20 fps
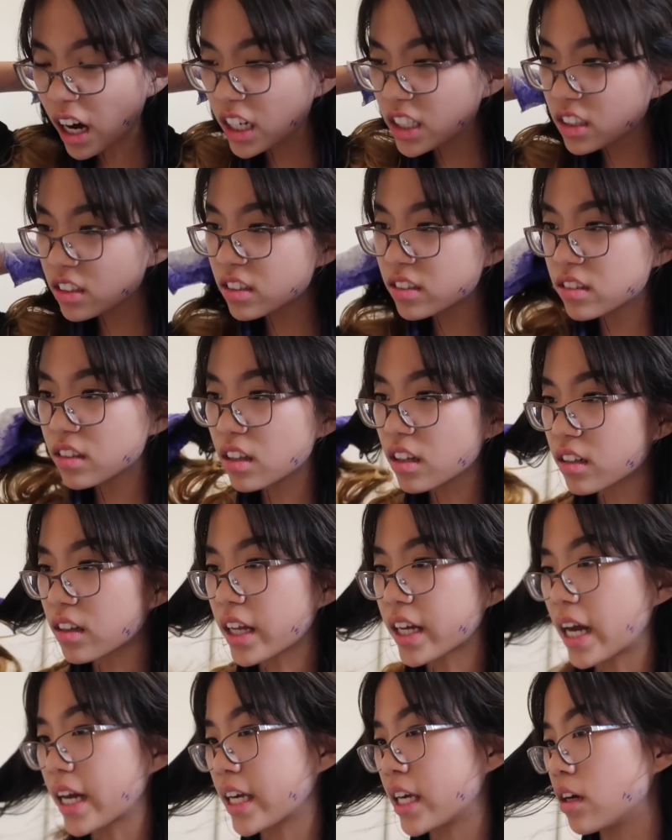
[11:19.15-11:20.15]
I just look
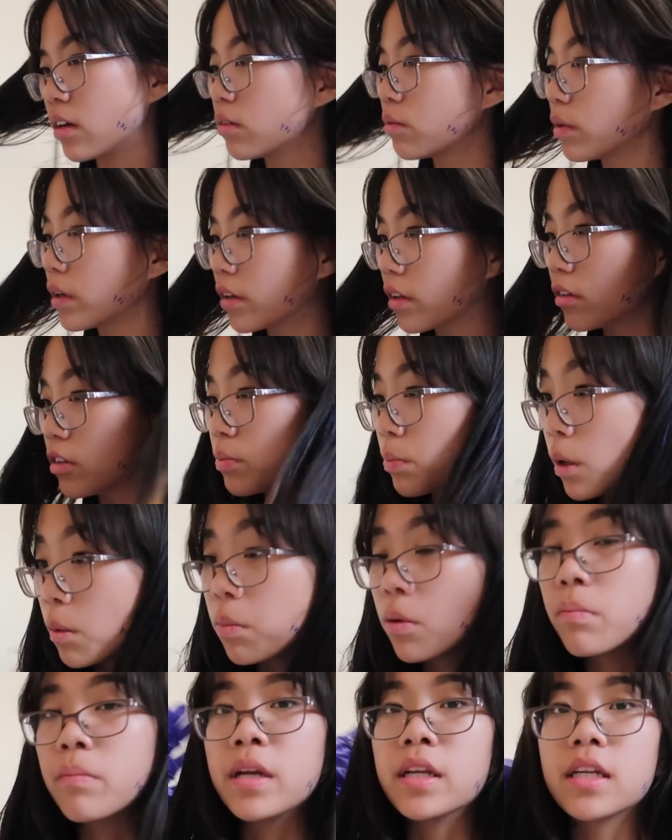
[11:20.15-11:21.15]
like I killed one of those
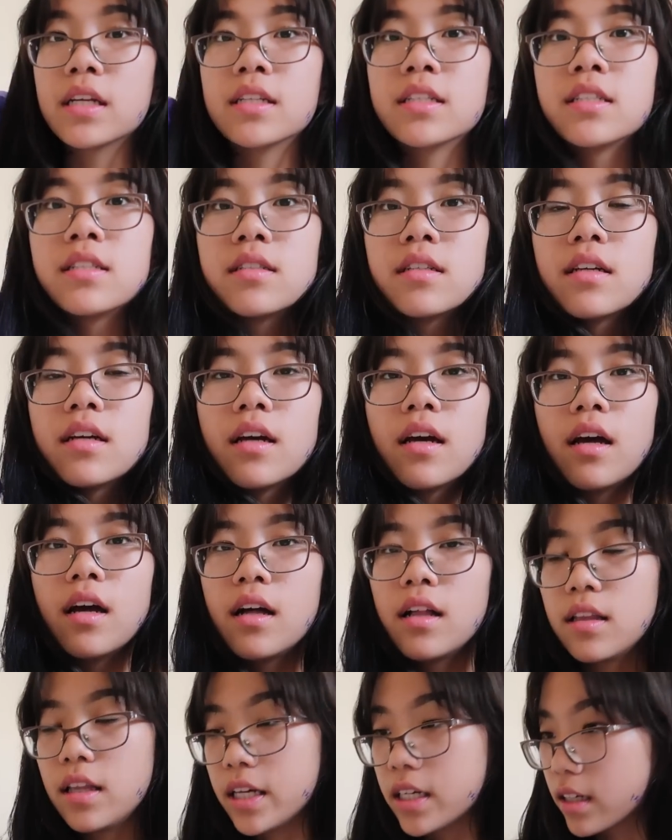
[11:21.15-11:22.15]
purple minions.
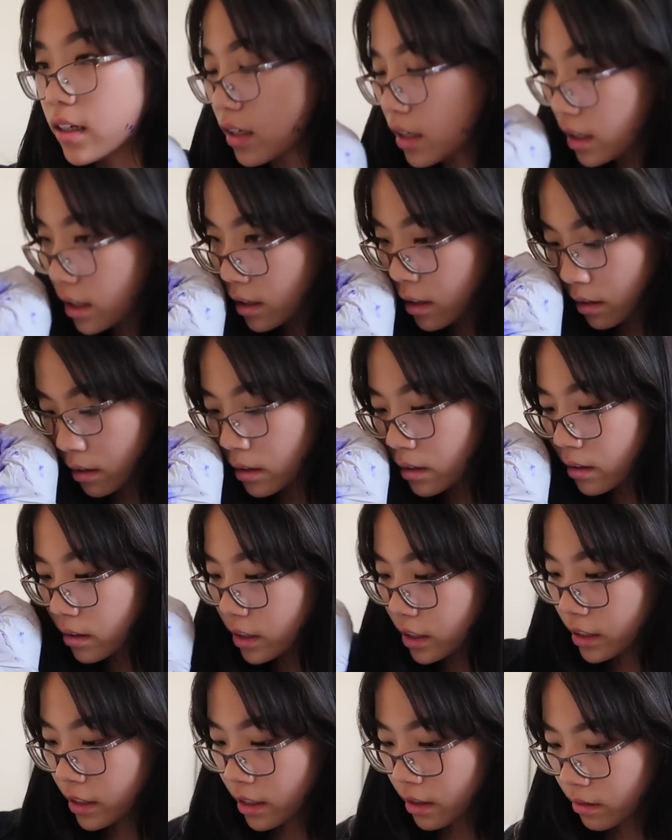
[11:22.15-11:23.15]
Like,
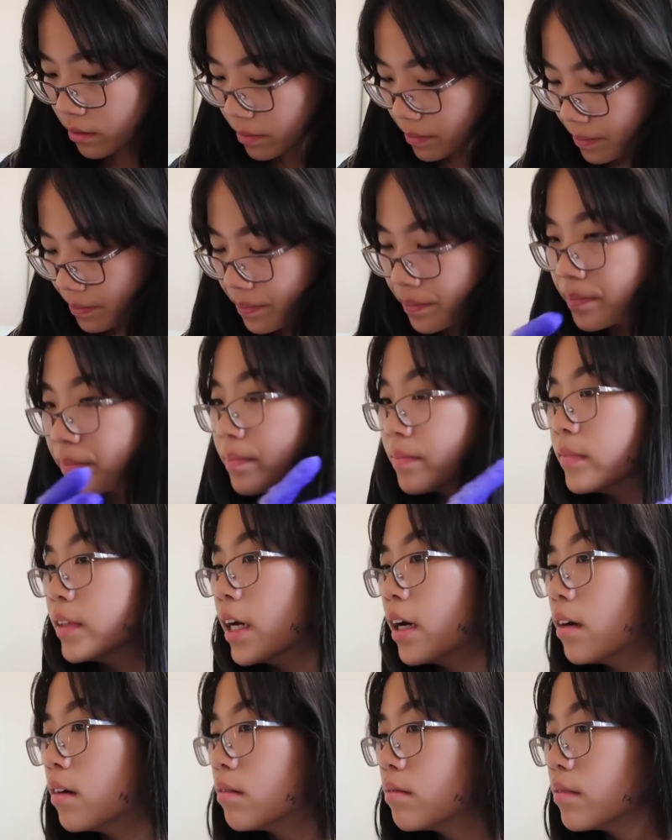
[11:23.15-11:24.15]
you know?
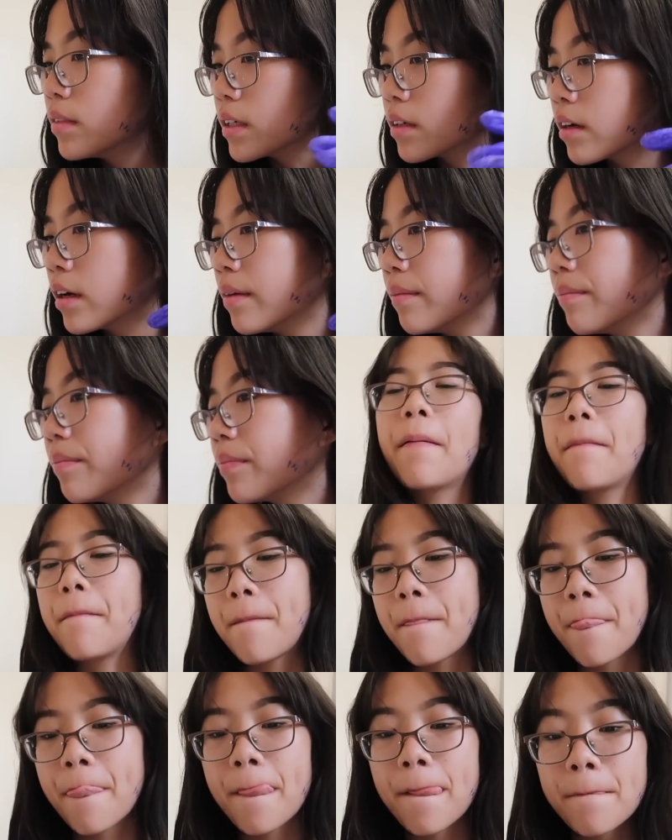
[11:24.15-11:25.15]
No? Okay. Okay.
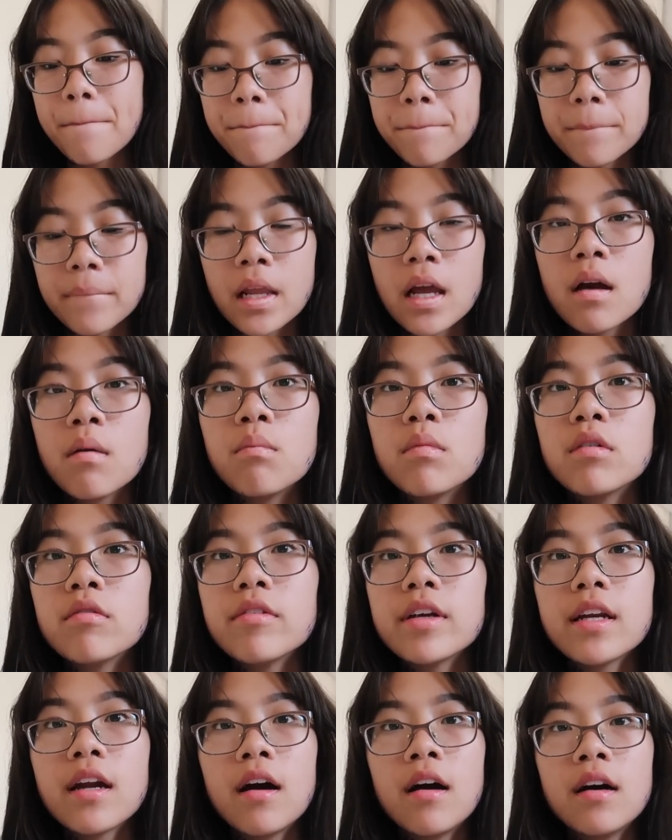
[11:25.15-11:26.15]

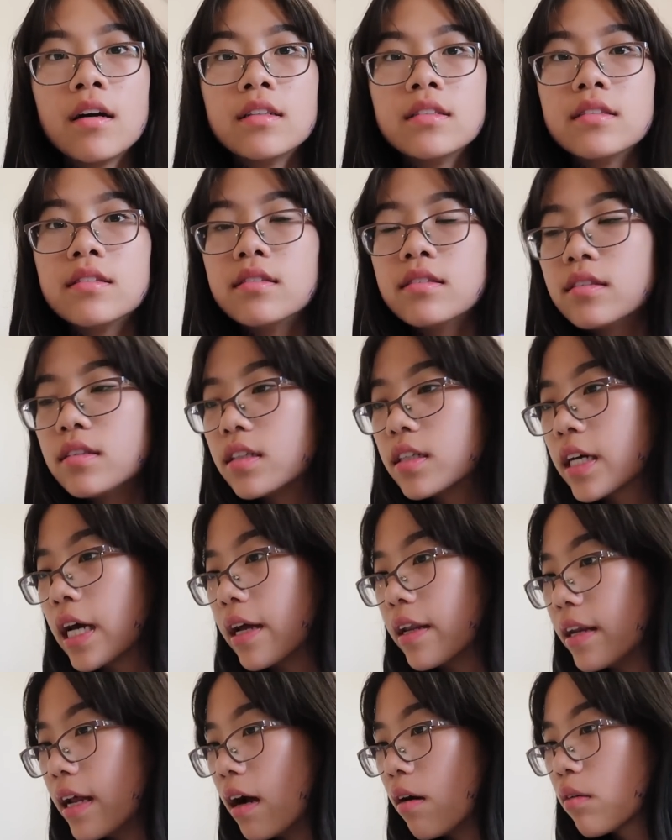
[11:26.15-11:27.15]
Moving on.
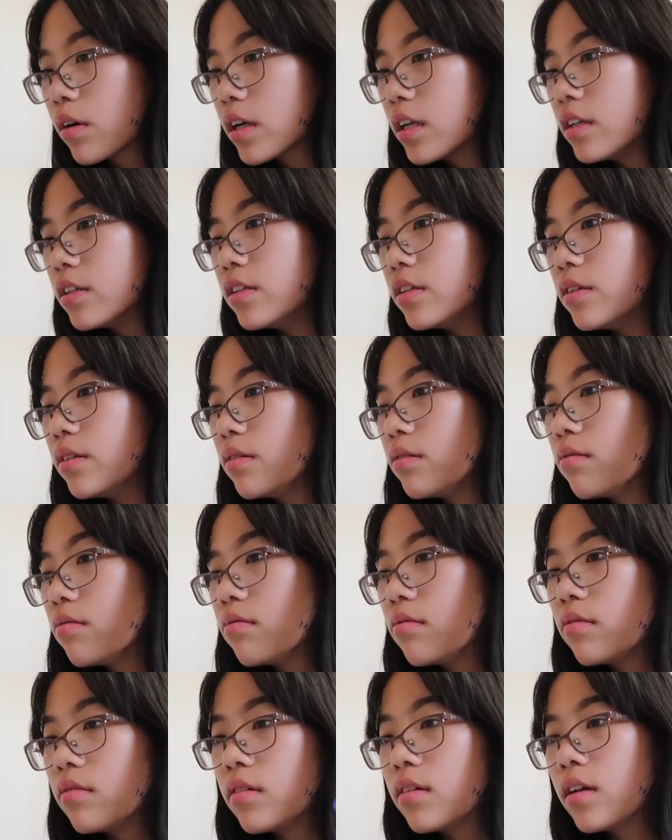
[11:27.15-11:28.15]
Okay, now we're gonna do
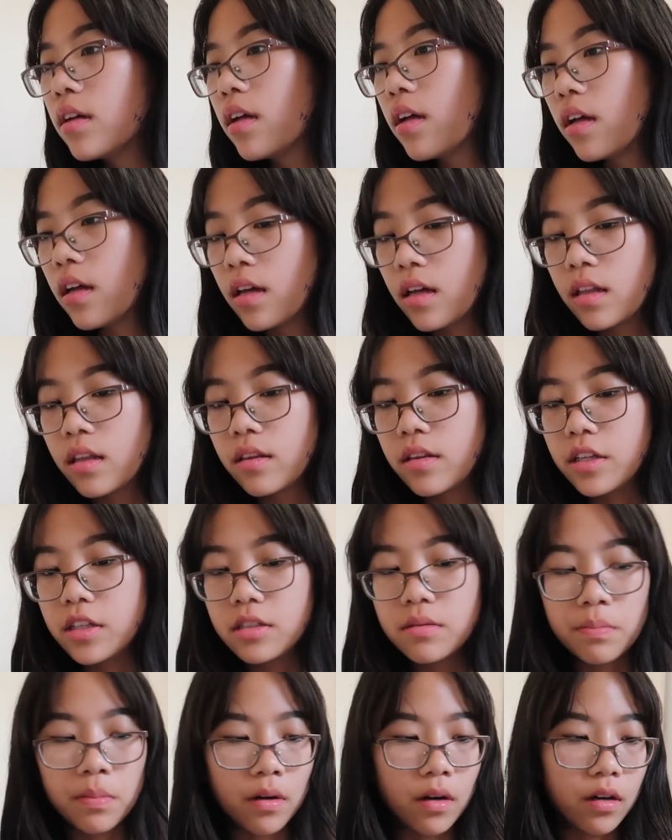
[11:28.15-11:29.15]

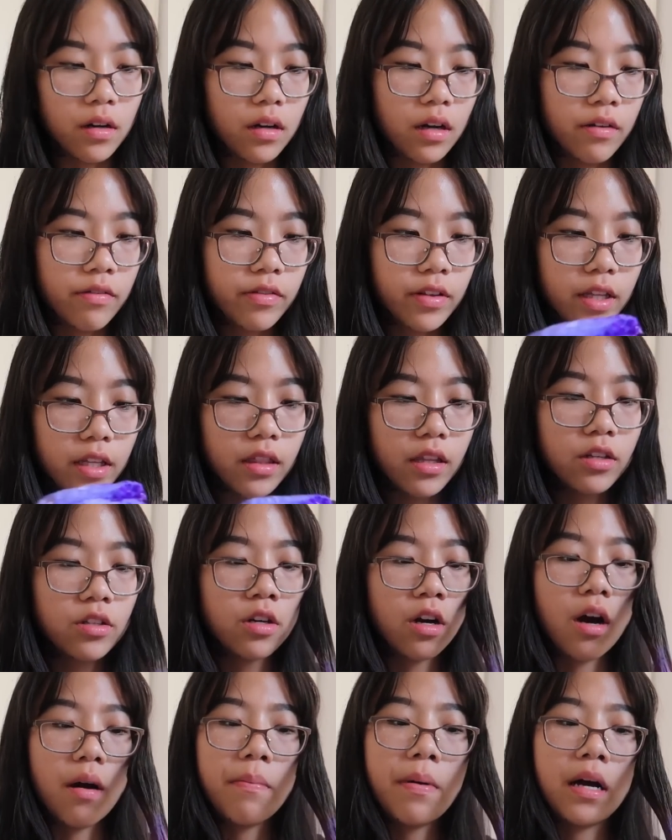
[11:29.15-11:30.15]
this part. I feel like the
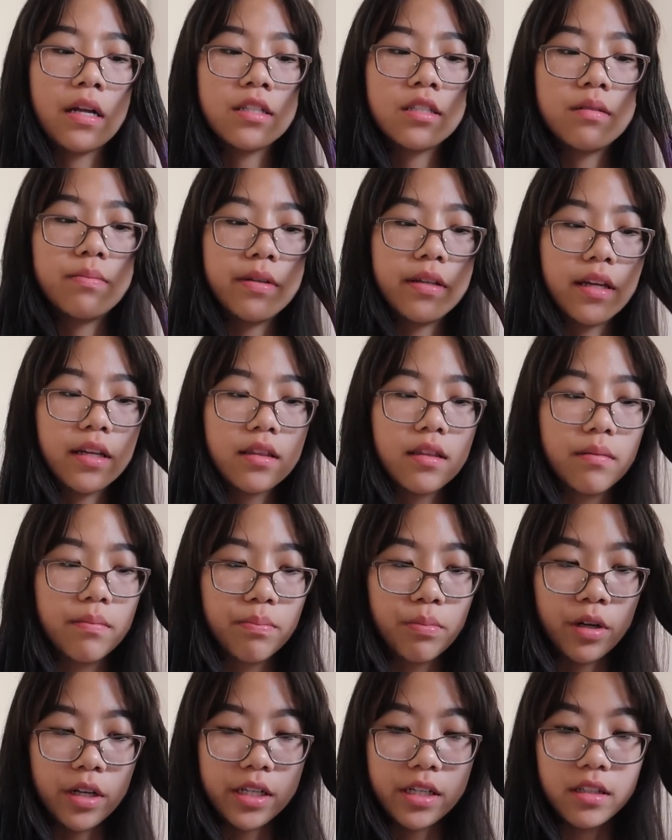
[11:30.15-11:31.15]
top has to be like the
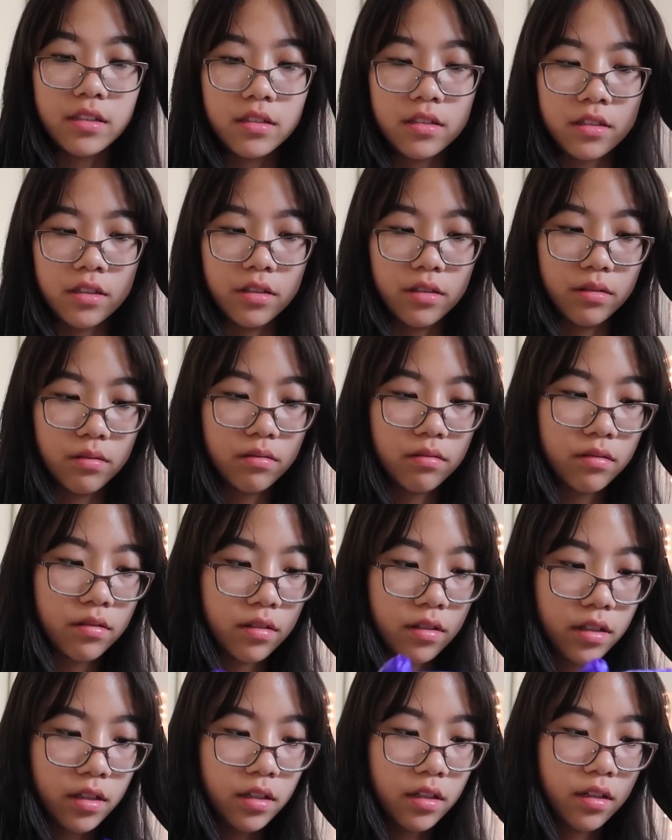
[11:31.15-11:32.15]
prettiest too,
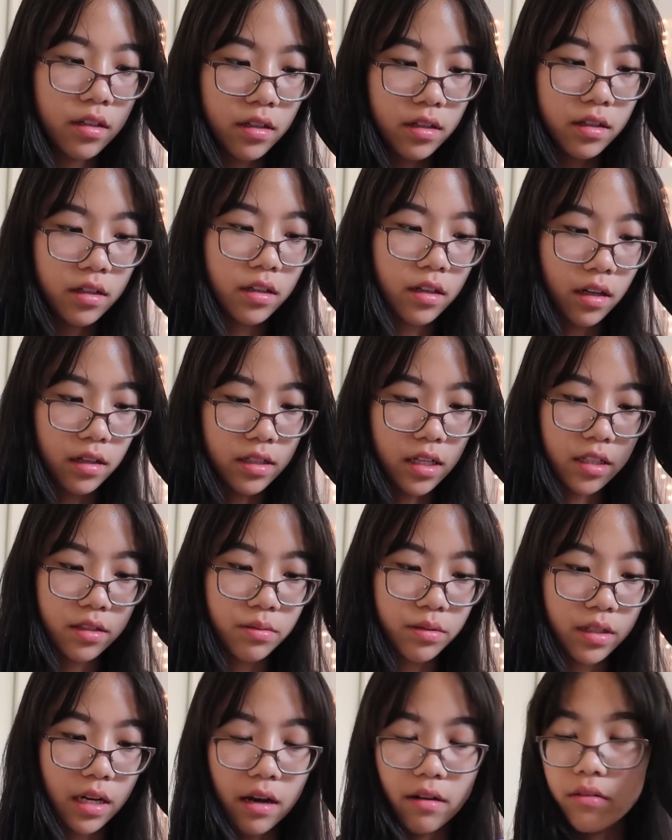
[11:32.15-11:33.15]
because
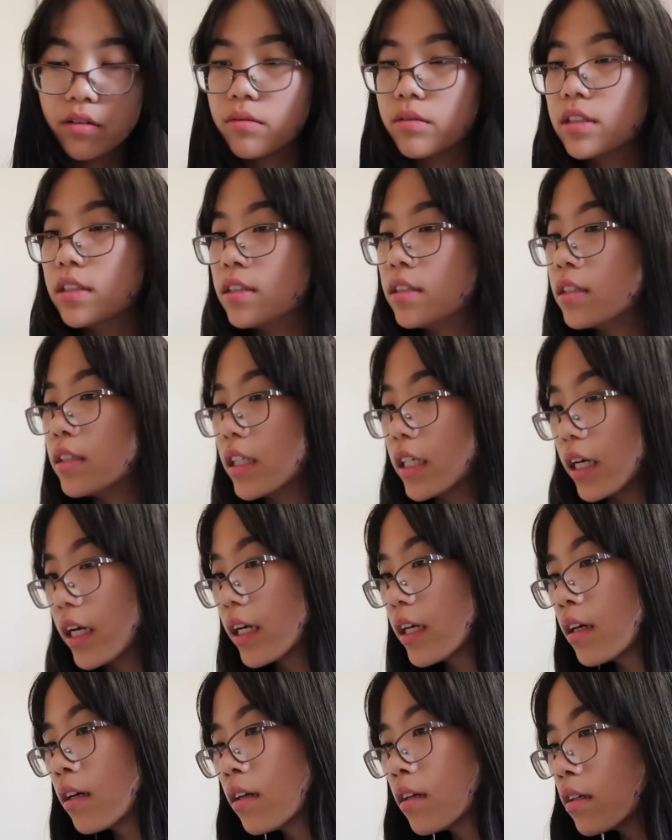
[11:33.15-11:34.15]
that's what everyone's
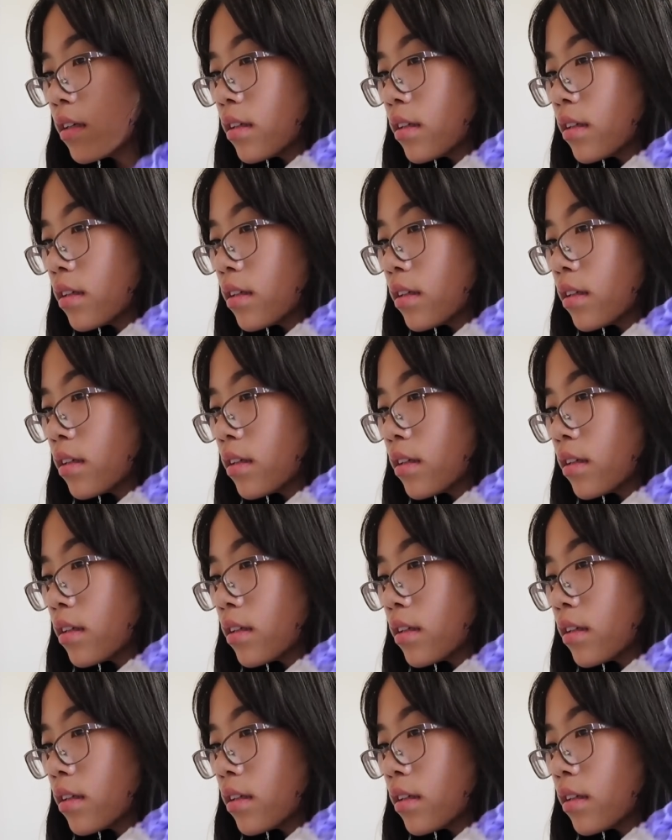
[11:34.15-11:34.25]
seeing.